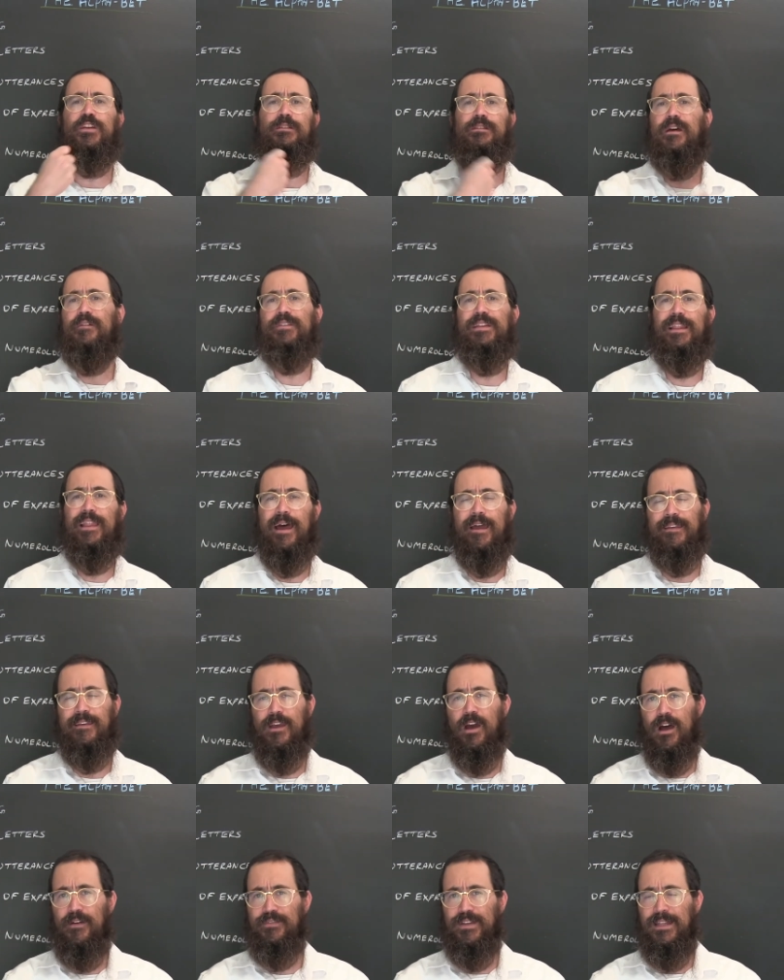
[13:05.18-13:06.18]

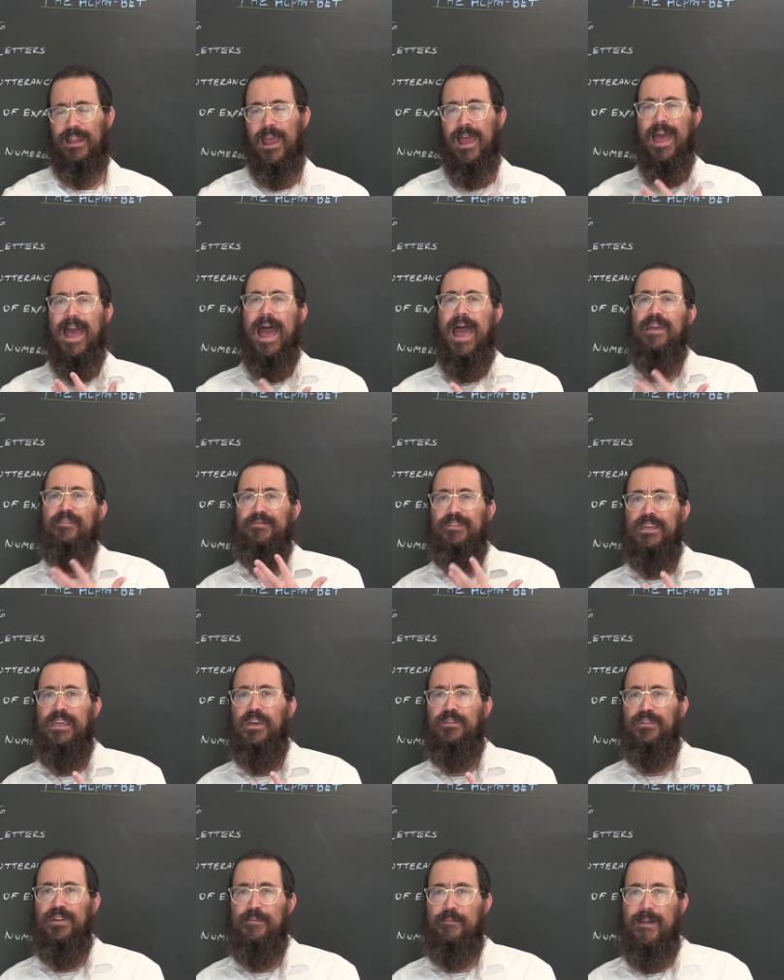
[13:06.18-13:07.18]
yavid i've
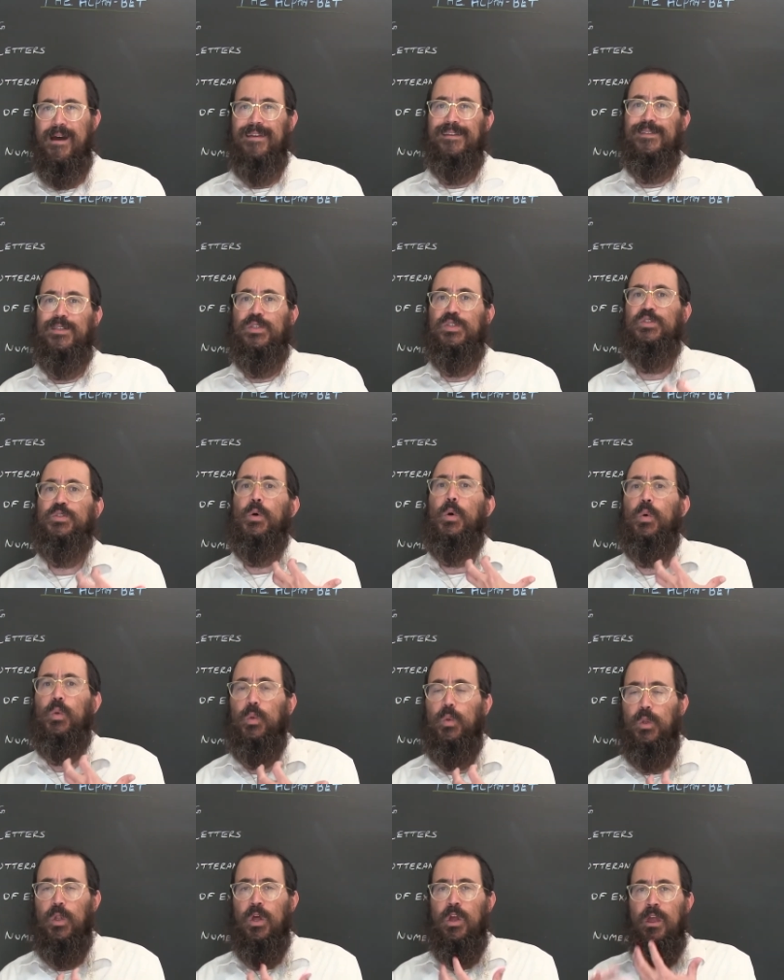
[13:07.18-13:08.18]
given my
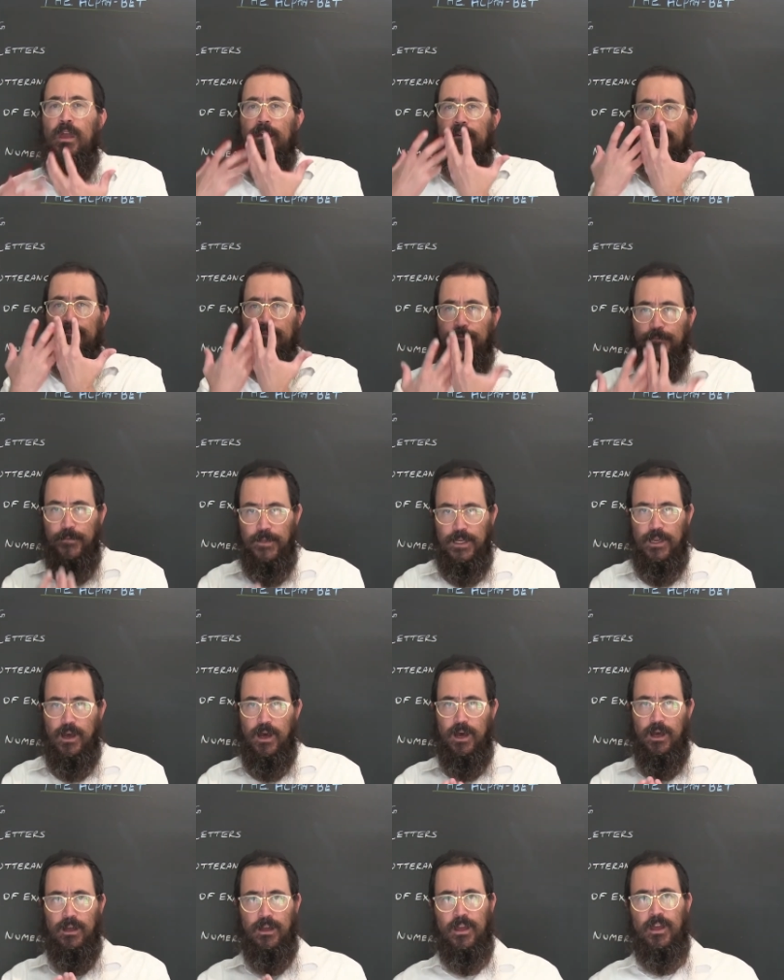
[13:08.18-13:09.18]
soul
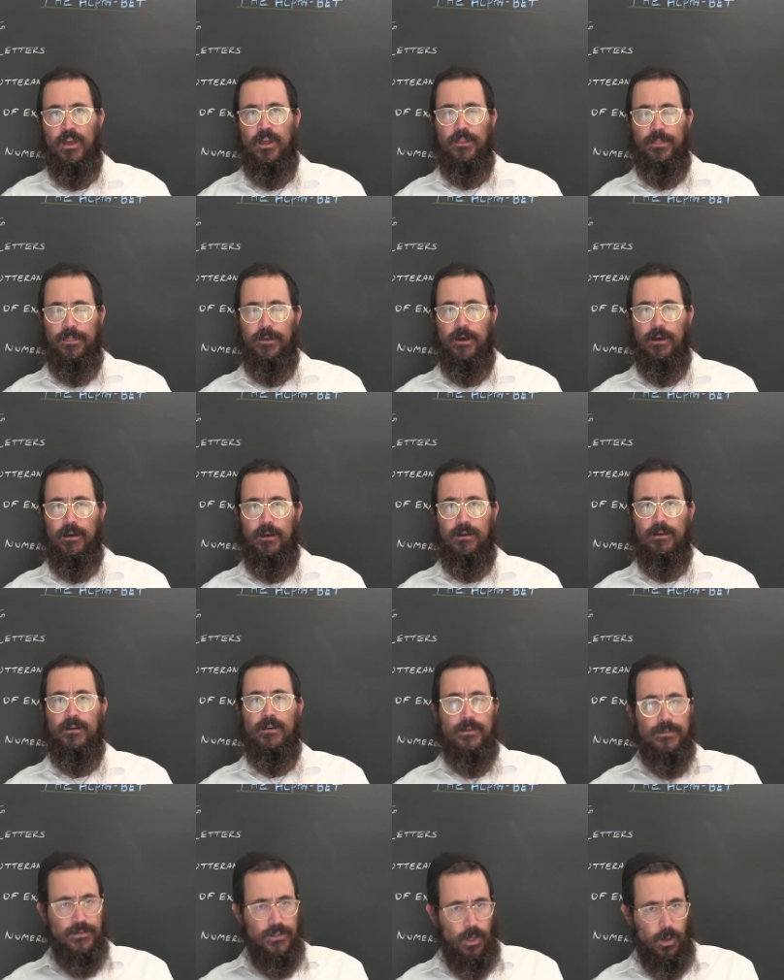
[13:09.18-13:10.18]
via the
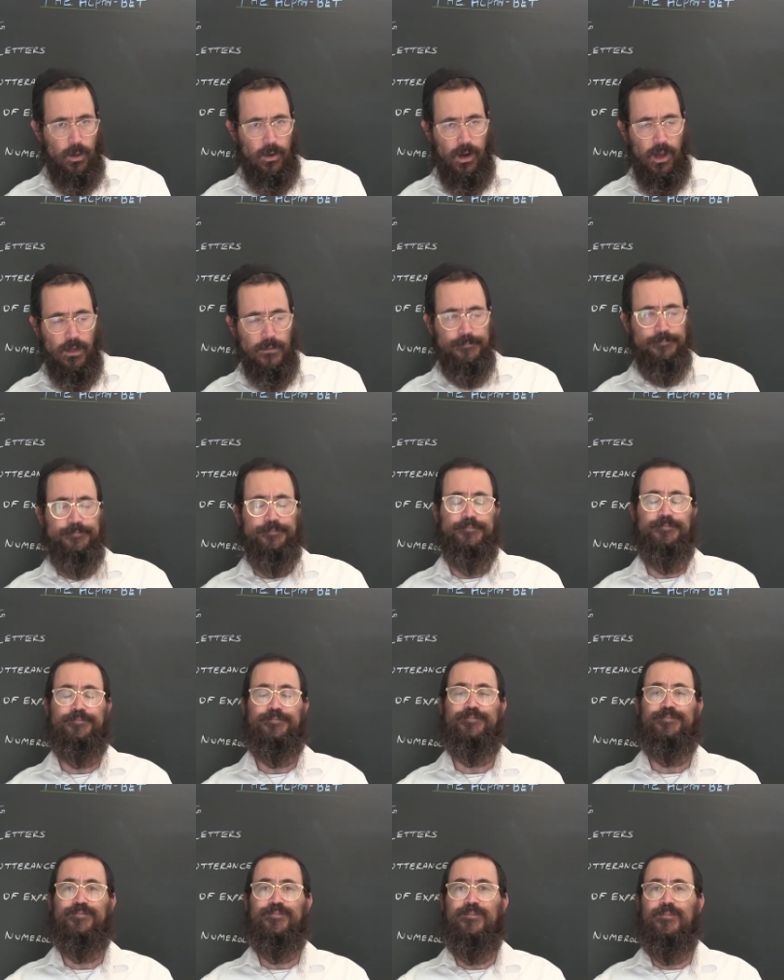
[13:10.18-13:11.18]
torah
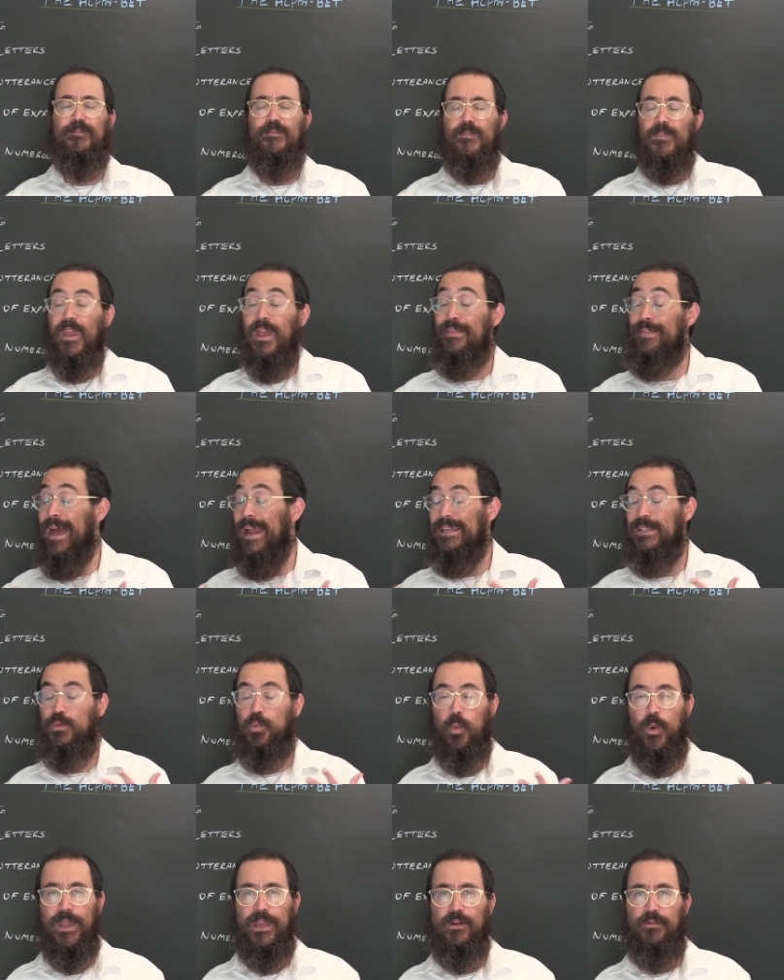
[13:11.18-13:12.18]
that is
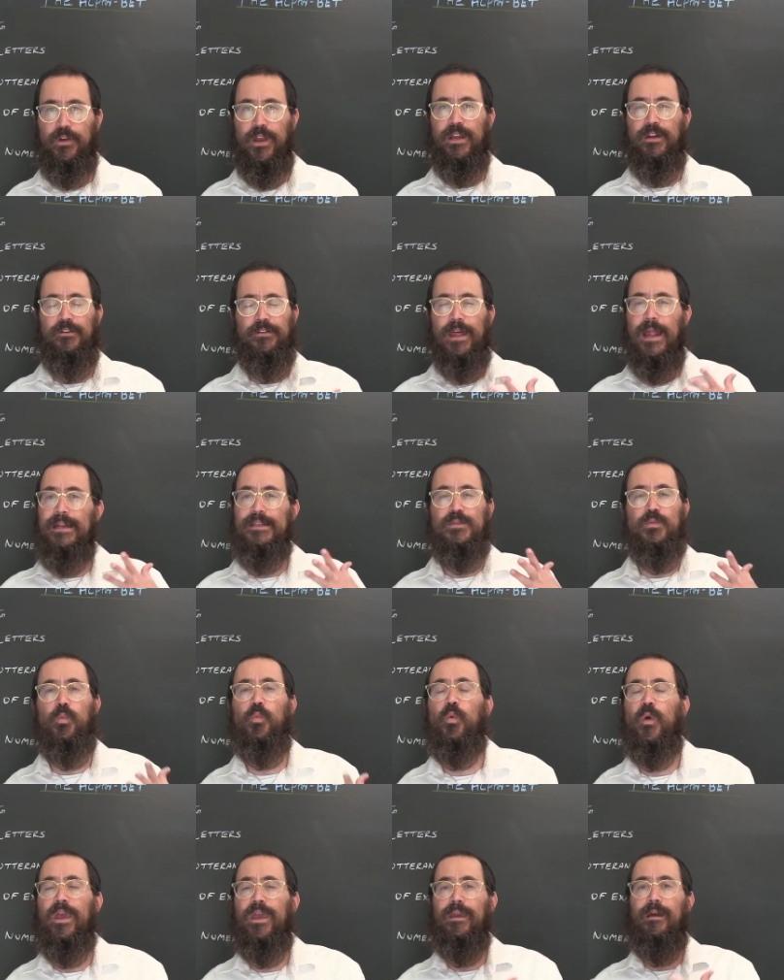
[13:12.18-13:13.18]
way greater that is
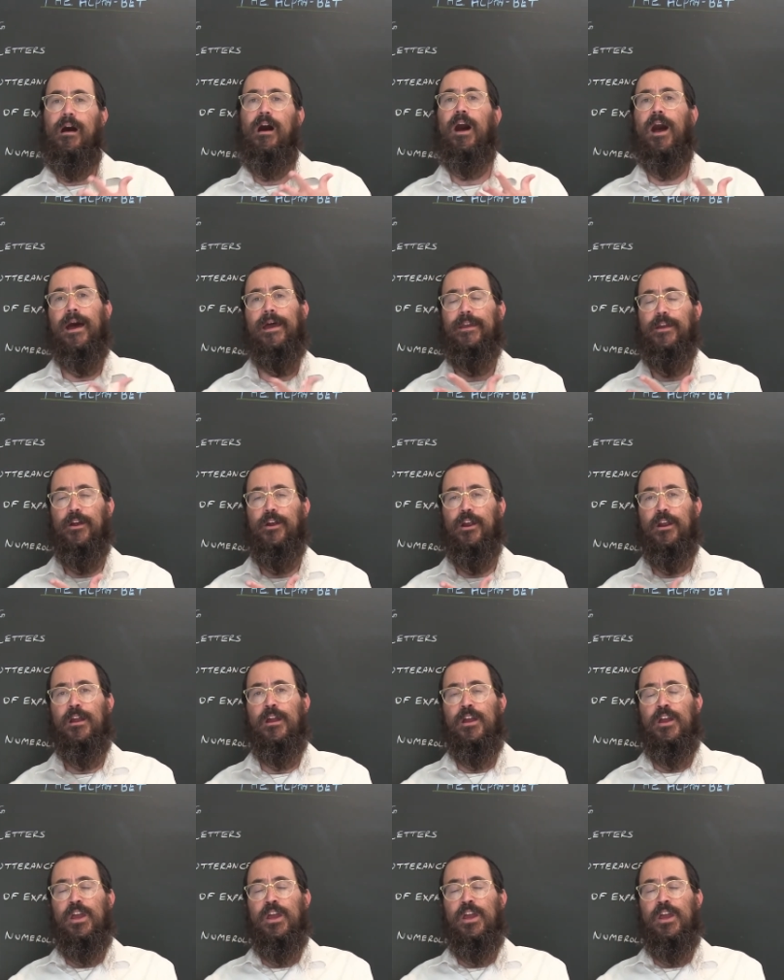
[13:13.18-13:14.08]
way higher